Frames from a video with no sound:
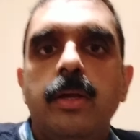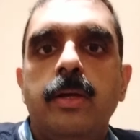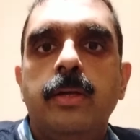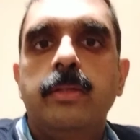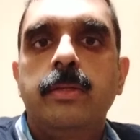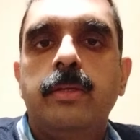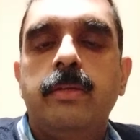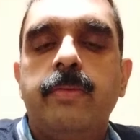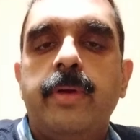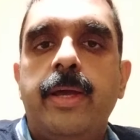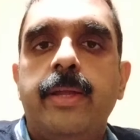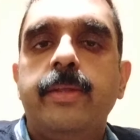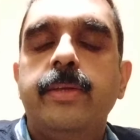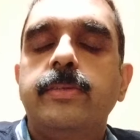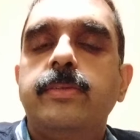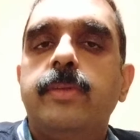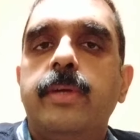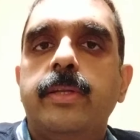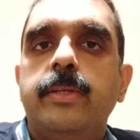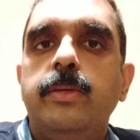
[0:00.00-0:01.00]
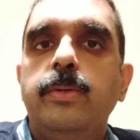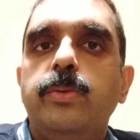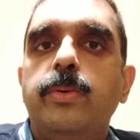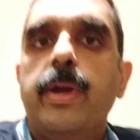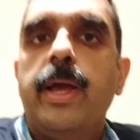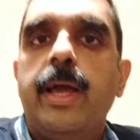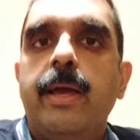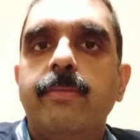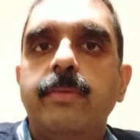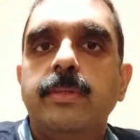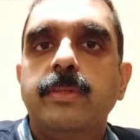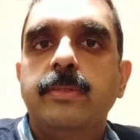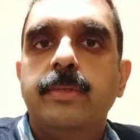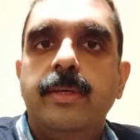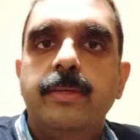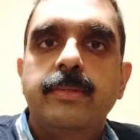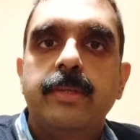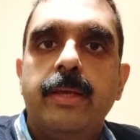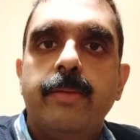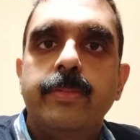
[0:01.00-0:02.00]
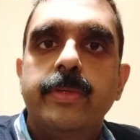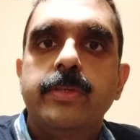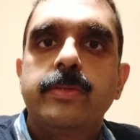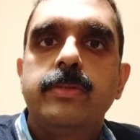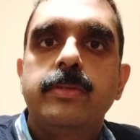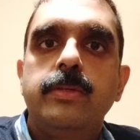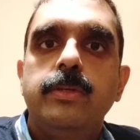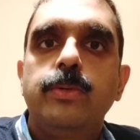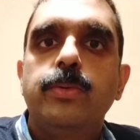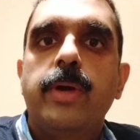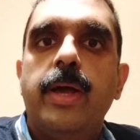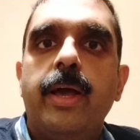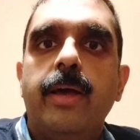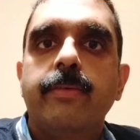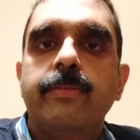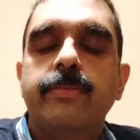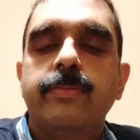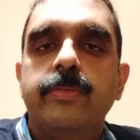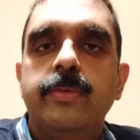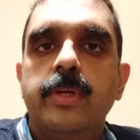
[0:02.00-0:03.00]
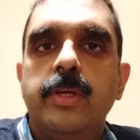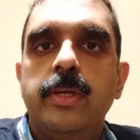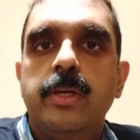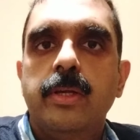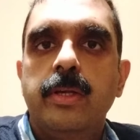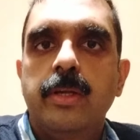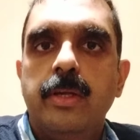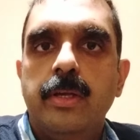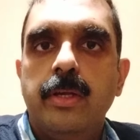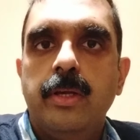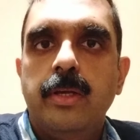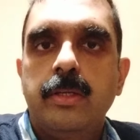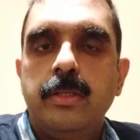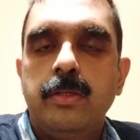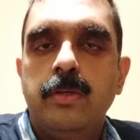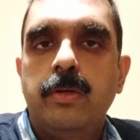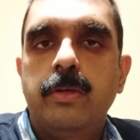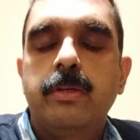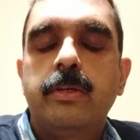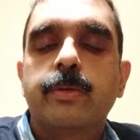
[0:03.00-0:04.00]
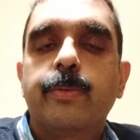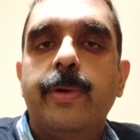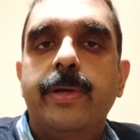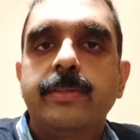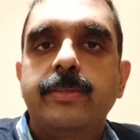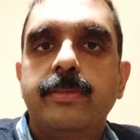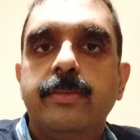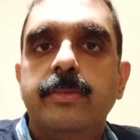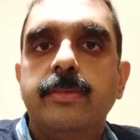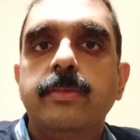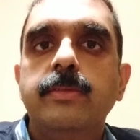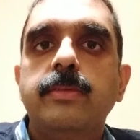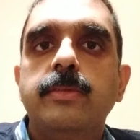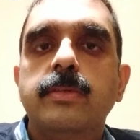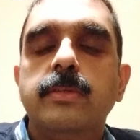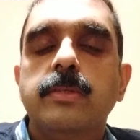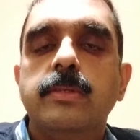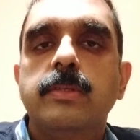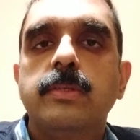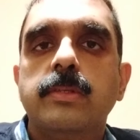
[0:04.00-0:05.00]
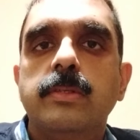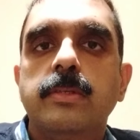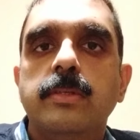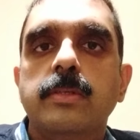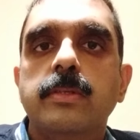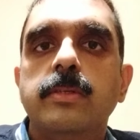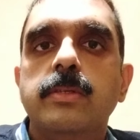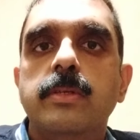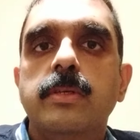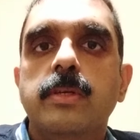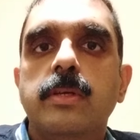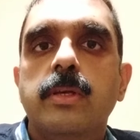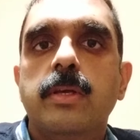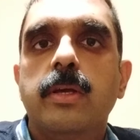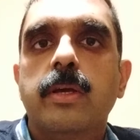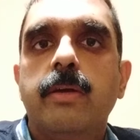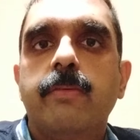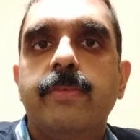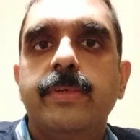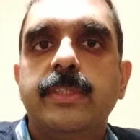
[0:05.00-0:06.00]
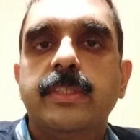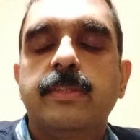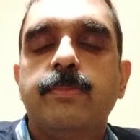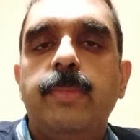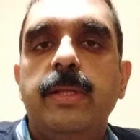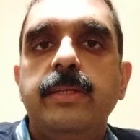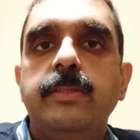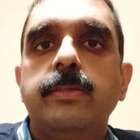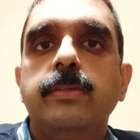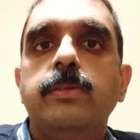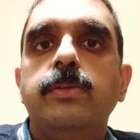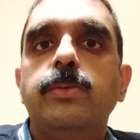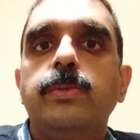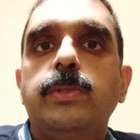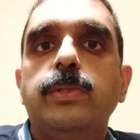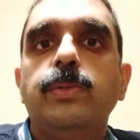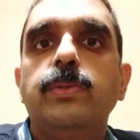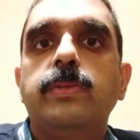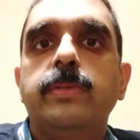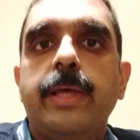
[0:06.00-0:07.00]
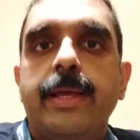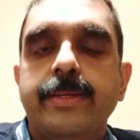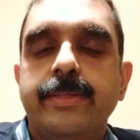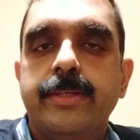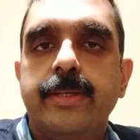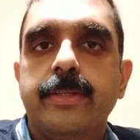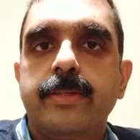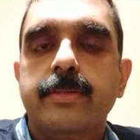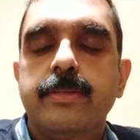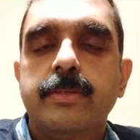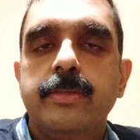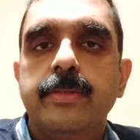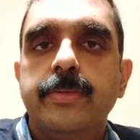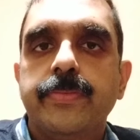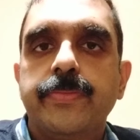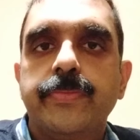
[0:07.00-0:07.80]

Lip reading: The advantage that you have in this exam is you have 200 questions, which is split into 2 sessions.